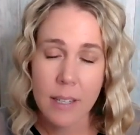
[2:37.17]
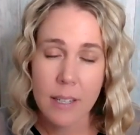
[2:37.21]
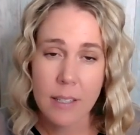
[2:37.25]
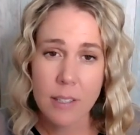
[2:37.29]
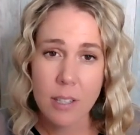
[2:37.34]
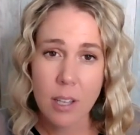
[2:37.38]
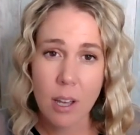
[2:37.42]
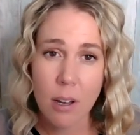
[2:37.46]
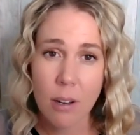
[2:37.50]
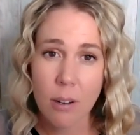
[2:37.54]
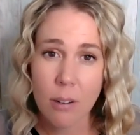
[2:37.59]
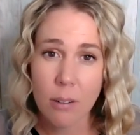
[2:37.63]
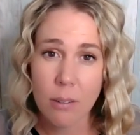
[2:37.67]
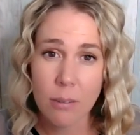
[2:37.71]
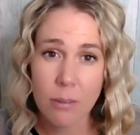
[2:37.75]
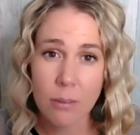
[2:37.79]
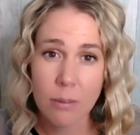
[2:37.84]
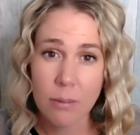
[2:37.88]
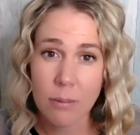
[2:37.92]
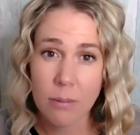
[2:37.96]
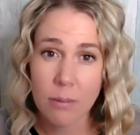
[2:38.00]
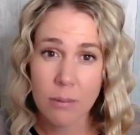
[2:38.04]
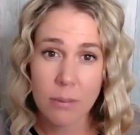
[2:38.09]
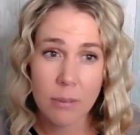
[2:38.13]

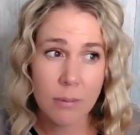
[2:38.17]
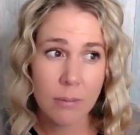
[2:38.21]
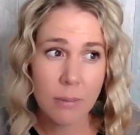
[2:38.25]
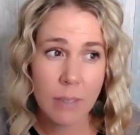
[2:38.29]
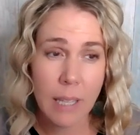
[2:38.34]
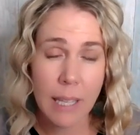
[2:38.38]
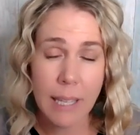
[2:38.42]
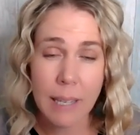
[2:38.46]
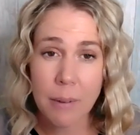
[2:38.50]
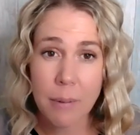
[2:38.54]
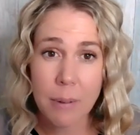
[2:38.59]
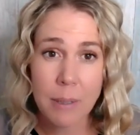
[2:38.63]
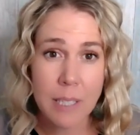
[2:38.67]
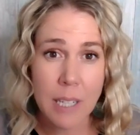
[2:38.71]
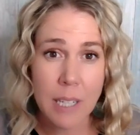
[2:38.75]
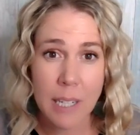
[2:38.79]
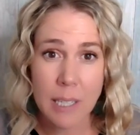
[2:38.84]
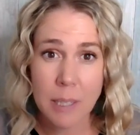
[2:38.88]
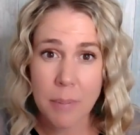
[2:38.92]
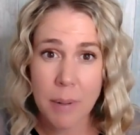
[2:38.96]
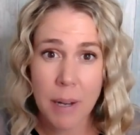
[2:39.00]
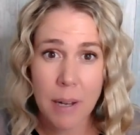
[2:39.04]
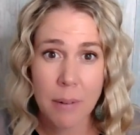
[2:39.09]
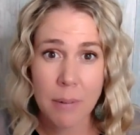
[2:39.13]
So like we
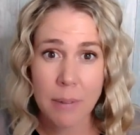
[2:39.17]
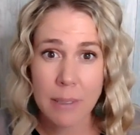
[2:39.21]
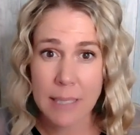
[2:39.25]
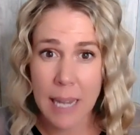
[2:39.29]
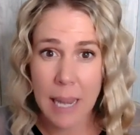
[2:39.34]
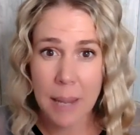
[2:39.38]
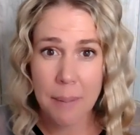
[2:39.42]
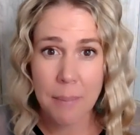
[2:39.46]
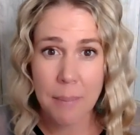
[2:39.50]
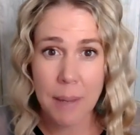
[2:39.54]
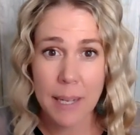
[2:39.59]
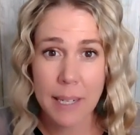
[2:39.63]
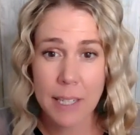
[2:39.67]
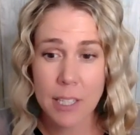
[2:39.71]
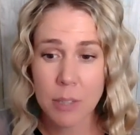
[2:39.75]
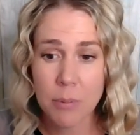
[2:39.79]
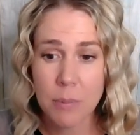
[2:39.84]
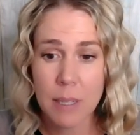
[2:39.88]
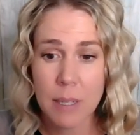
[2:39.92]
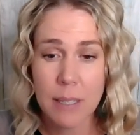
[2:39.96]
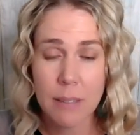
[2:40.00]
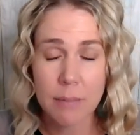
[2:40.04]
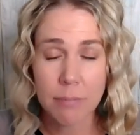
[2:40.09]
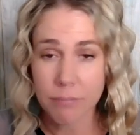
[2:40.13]
talked about with time
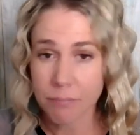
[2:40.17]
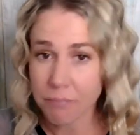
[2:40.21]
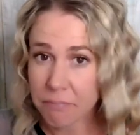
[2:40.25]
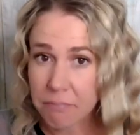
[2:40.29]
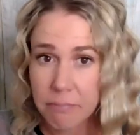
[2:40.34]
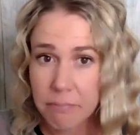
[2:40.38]
management,